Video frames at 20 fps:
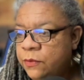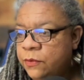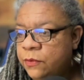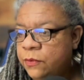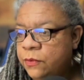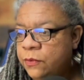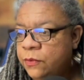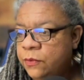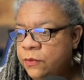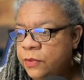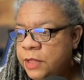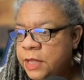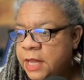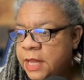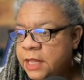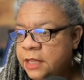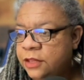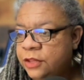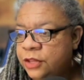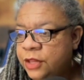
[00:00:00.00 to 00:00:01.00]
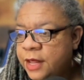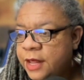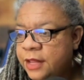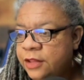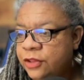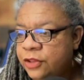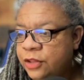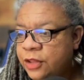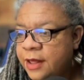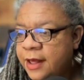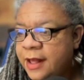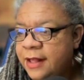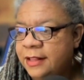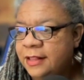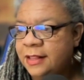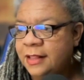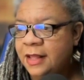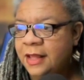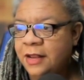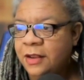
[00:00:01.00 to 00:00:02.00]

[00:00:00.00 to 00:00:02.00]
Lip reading: Oh, yes, yes, yes.